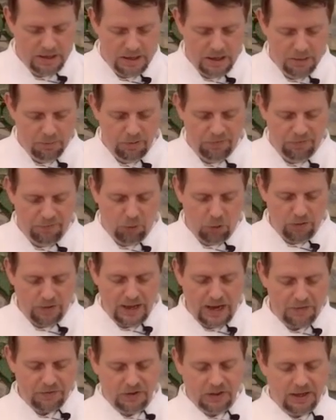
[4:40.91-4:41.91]
Before
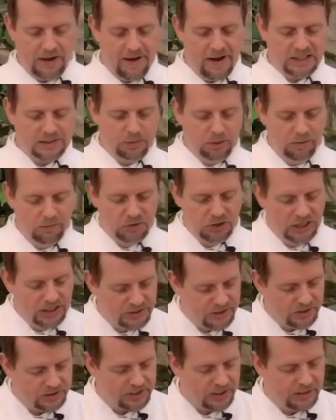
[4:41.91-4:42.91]
that, the gospel of Jesus had,